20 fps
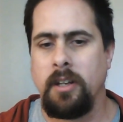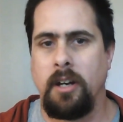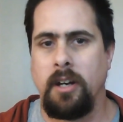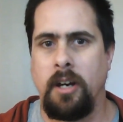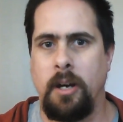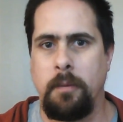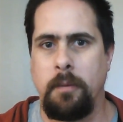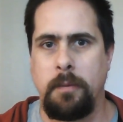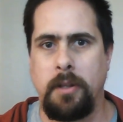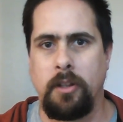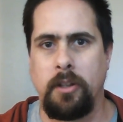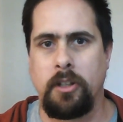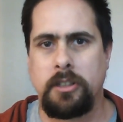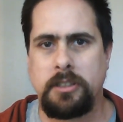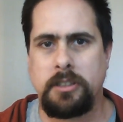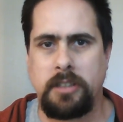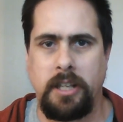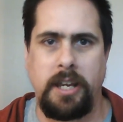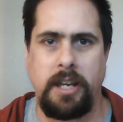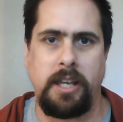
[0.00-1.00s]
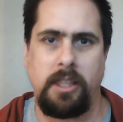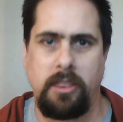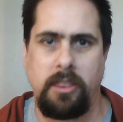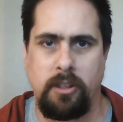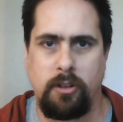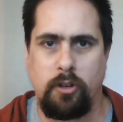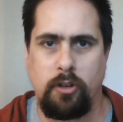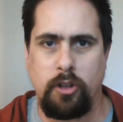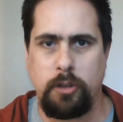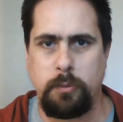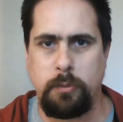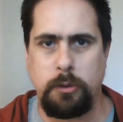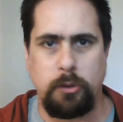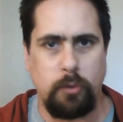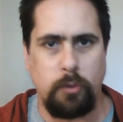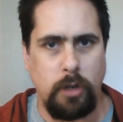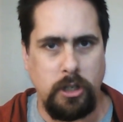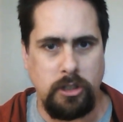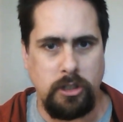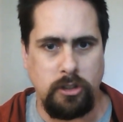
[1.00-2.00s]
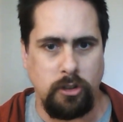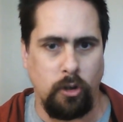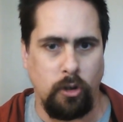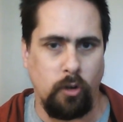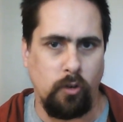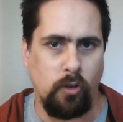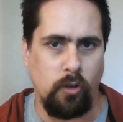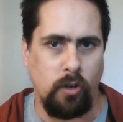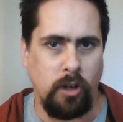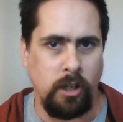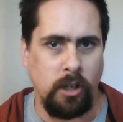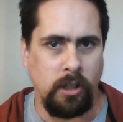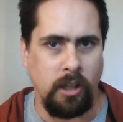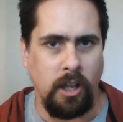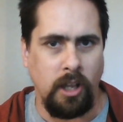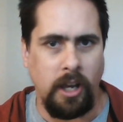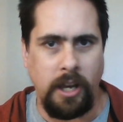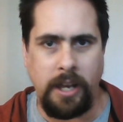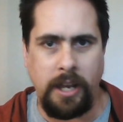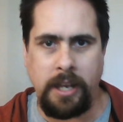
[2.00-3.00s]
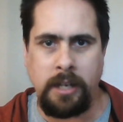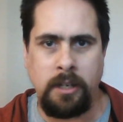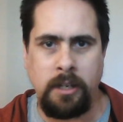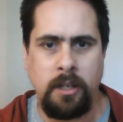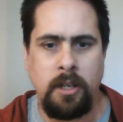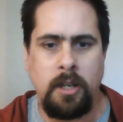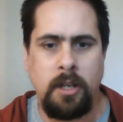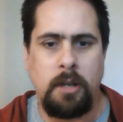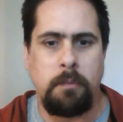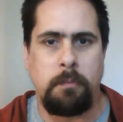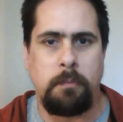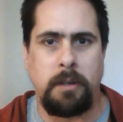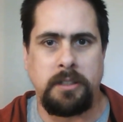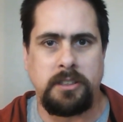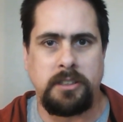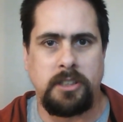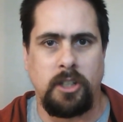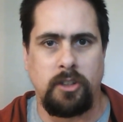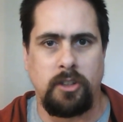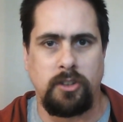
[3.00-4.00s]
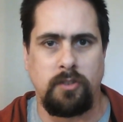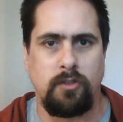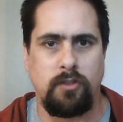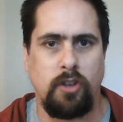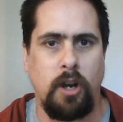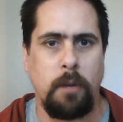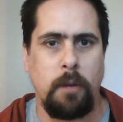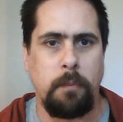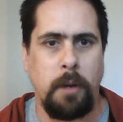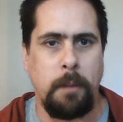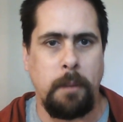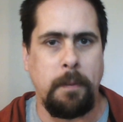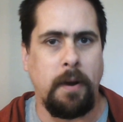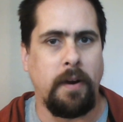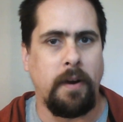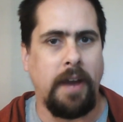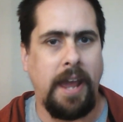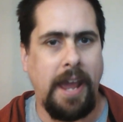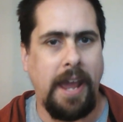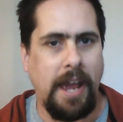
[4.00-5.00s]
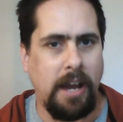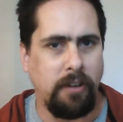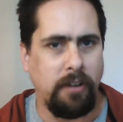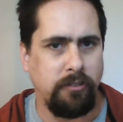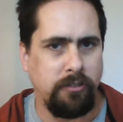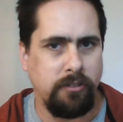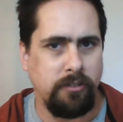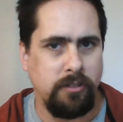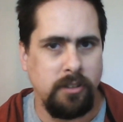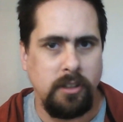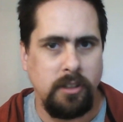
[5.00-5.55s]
Um, it looks like the Christmas rush is over online. My sales have dropped by about half